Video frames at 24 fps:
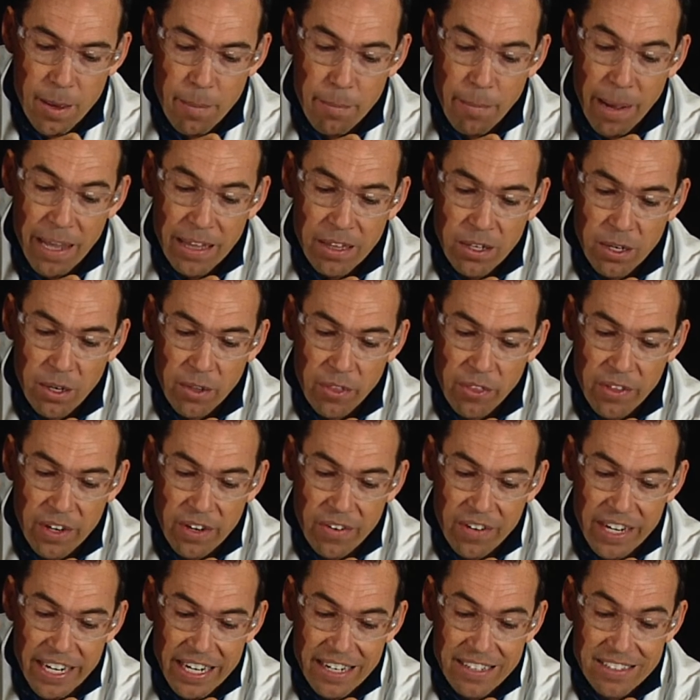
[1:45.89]
My little
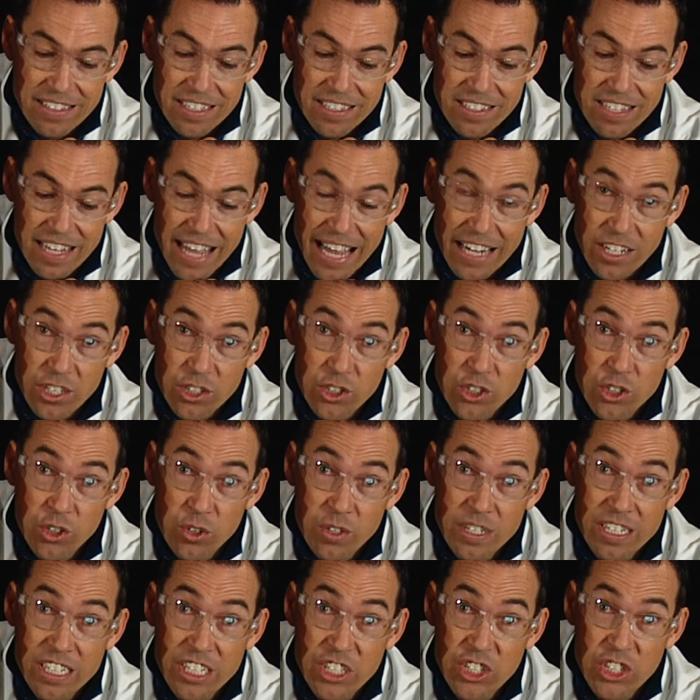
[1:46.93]
theory is that it
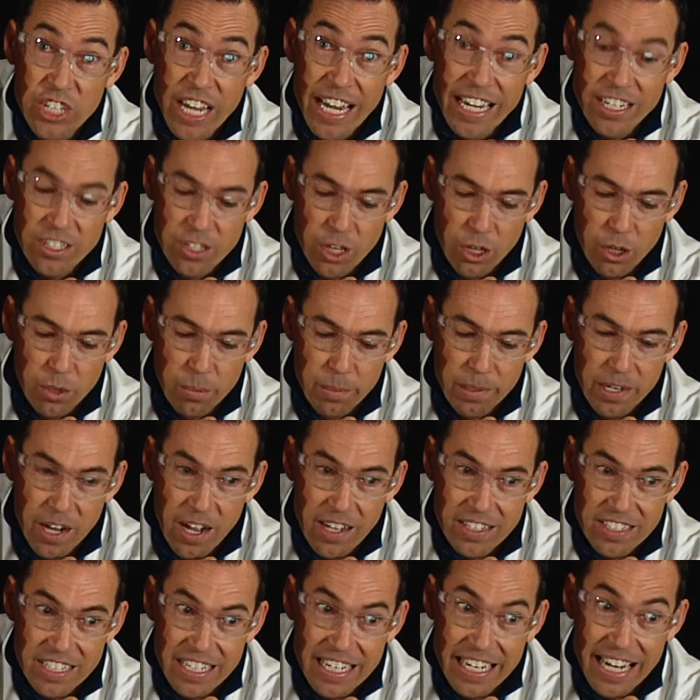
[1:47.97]
shouldn't change the
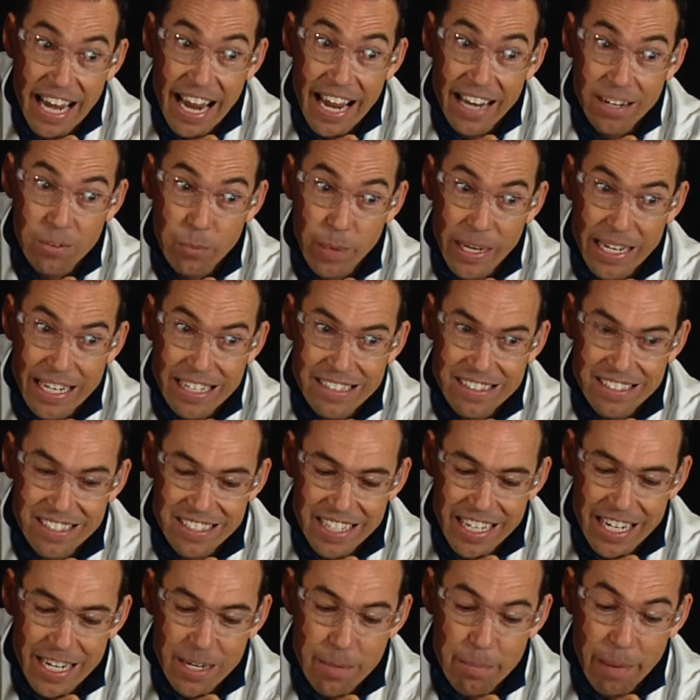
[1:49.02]
luminosity, and we can
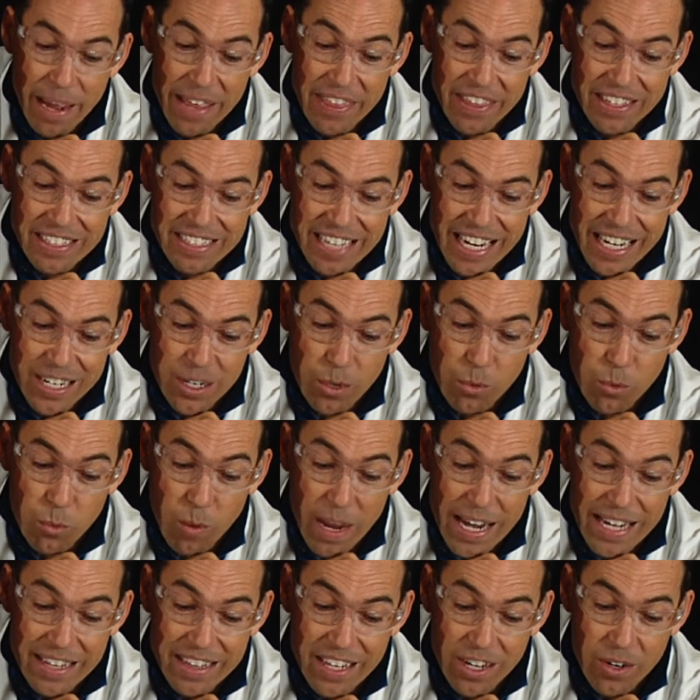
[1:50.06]
see by the data
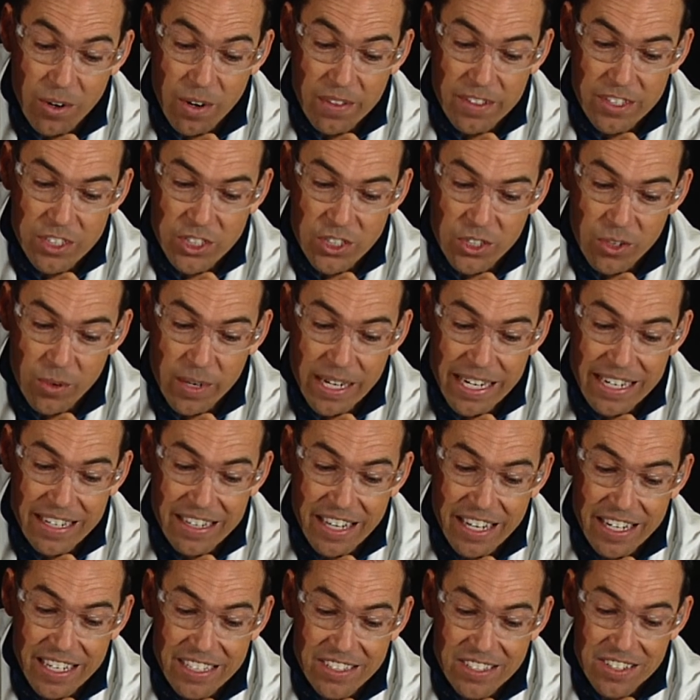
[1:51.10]
right there on the screen
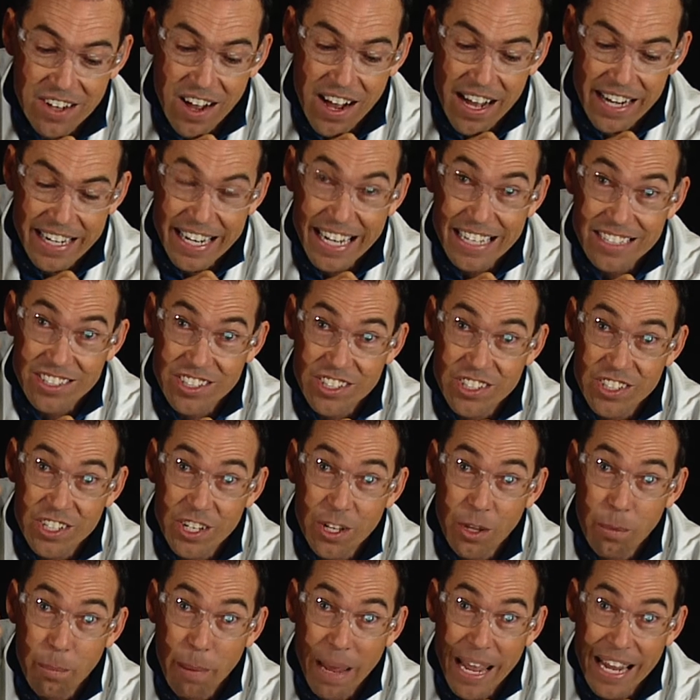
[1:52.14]
that it's not. It's
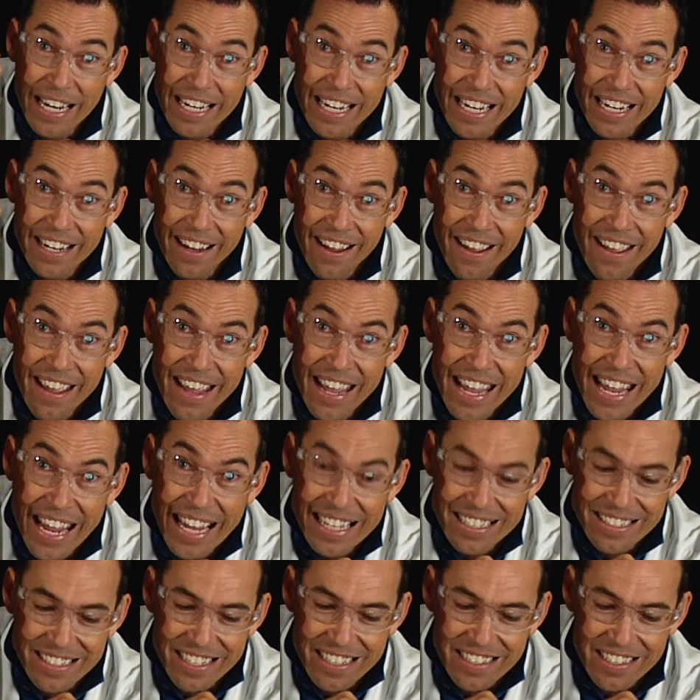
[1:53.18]
still pegging
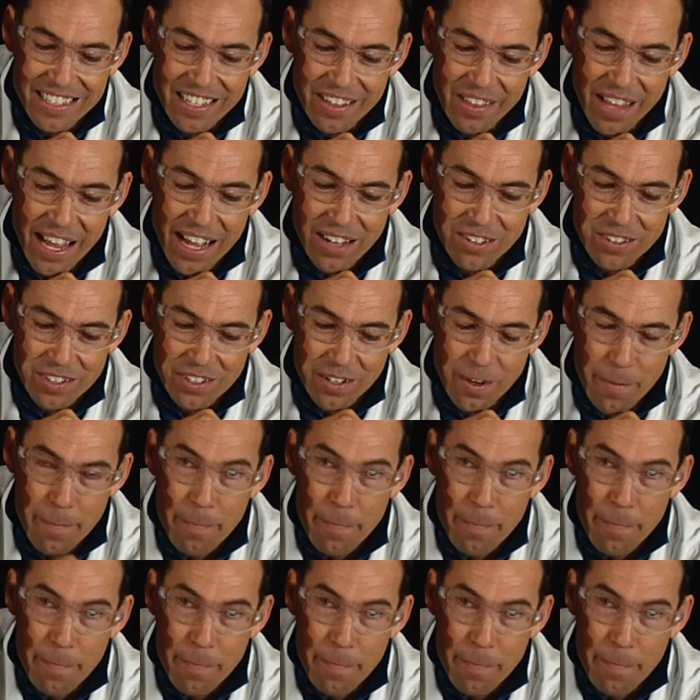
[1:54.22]
at 60,000.